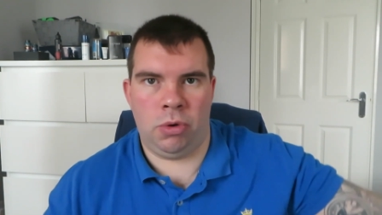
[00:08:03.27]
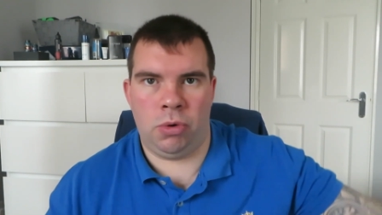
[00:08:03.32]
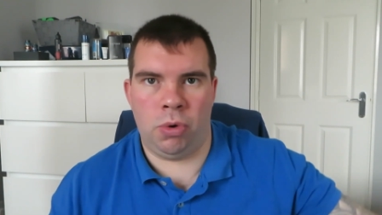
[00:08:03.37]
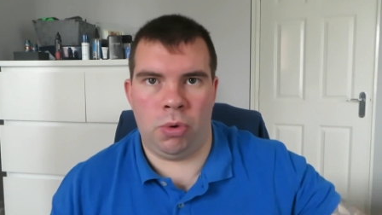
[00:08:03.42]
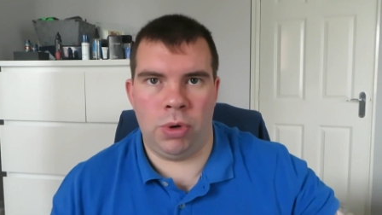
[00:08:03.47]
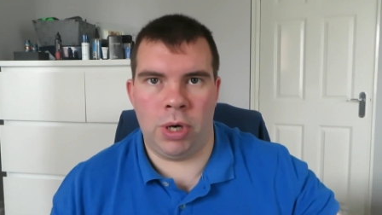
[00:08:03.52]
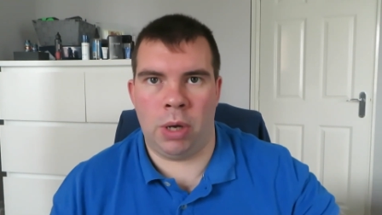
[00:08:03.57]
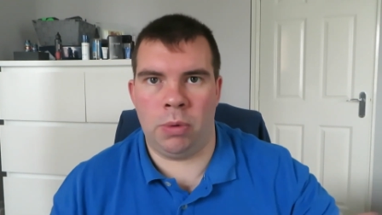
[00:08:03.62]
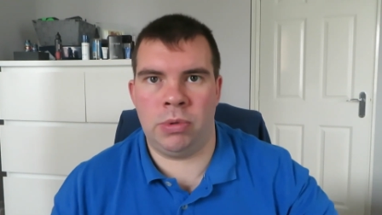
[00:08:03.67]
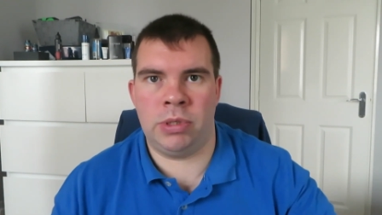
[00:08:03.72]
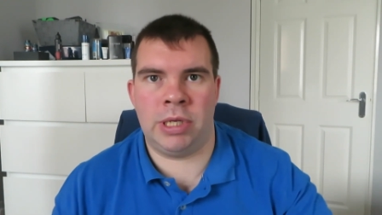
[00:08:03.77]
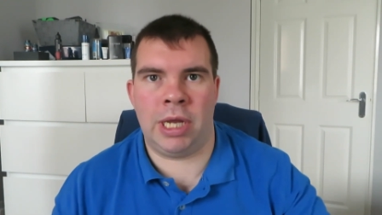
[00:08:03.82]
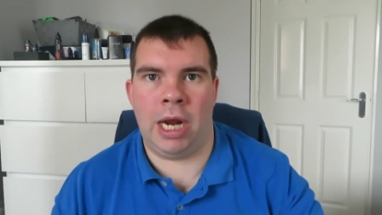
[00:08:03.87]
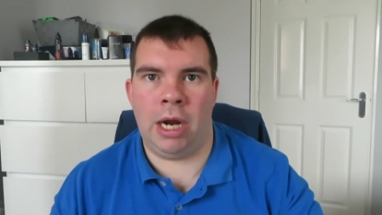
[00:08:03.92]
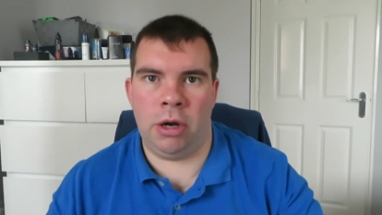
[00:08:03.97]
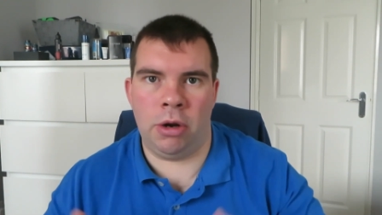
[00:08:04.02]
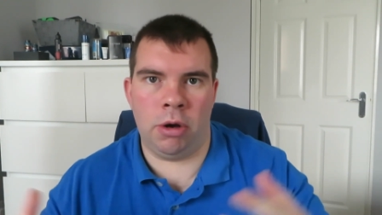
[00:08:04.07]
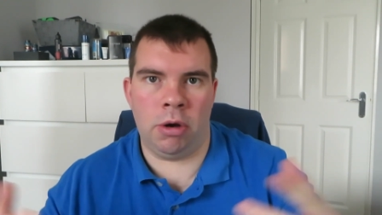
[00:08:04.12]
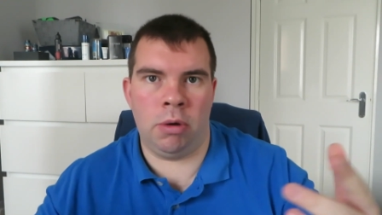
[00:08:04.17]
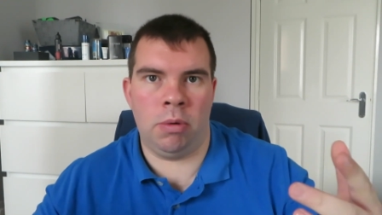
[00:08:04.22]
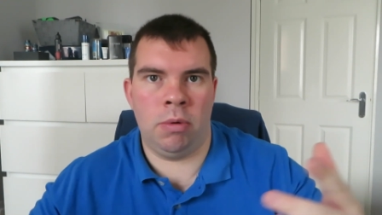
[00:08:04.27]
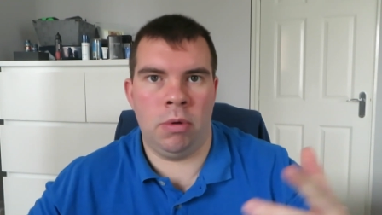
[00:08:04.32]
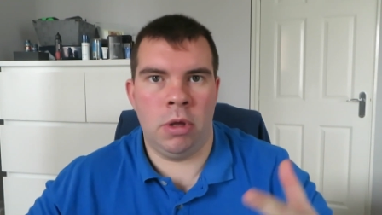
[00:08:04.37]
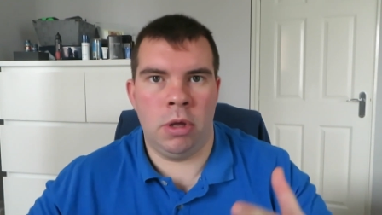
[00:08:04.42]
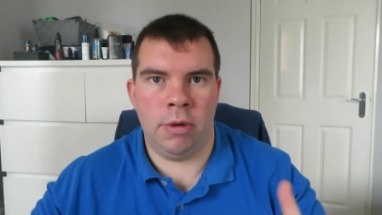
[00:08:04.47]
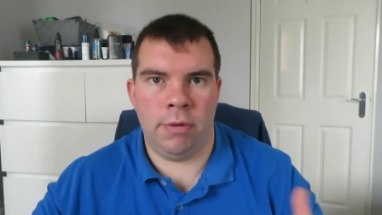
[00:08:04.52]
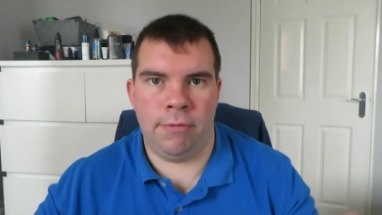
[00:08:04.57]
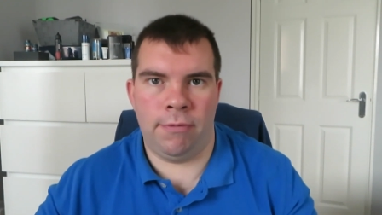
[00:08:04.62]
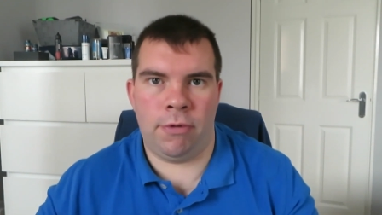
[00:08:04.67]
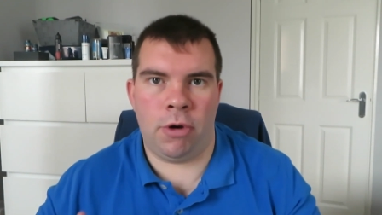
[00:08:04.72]
going outside or
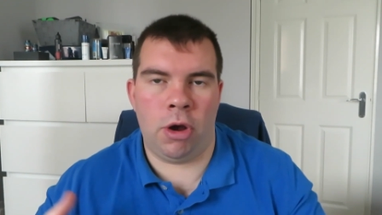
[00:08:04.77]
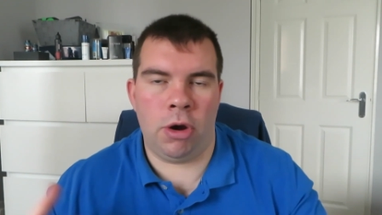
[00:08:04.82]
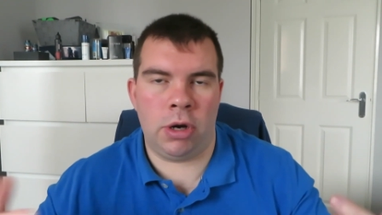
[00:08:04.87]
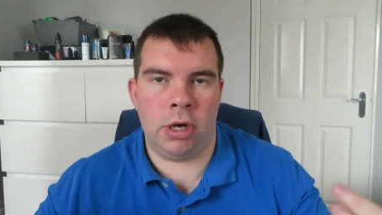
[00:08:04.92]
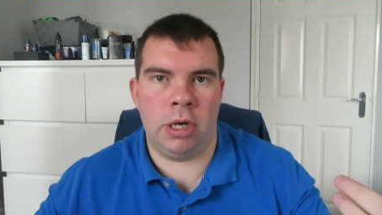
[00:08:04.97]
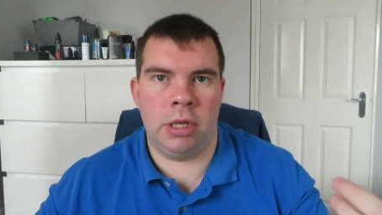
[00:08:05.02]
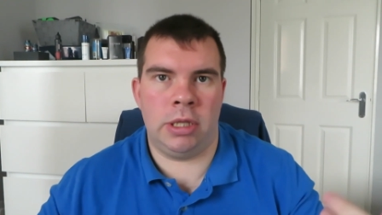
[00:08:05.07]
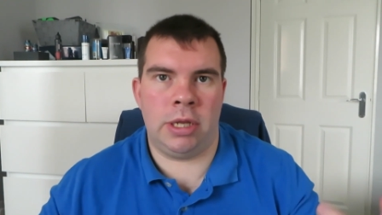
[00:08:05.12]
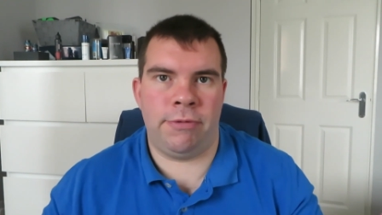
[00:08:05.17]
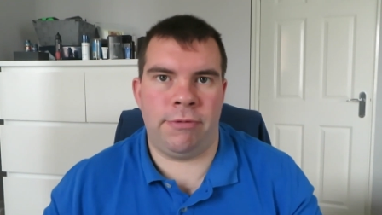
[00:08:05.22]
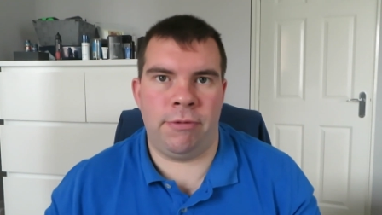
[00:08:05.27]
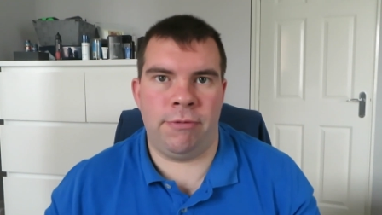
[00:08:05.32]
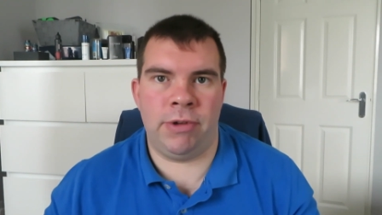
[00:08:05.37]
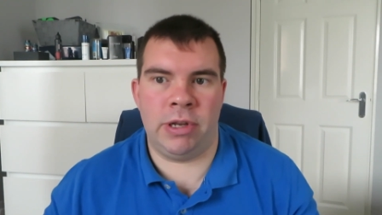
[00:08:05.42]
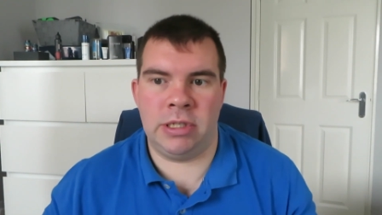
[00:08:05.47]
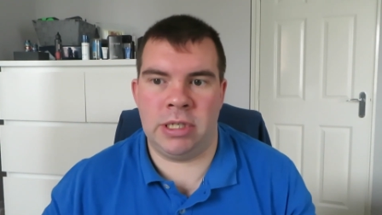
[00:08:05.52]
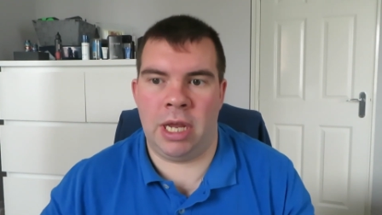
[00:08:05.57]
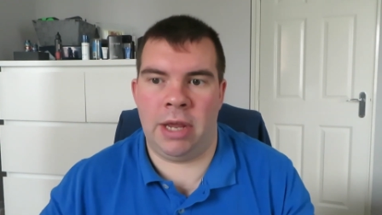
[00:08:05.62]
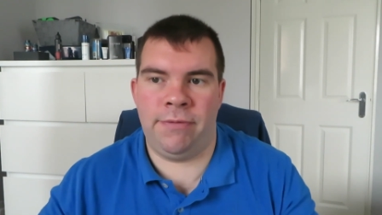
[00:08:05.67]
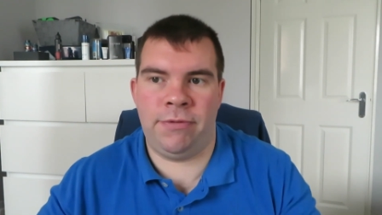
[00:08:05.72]
vlogging and different things.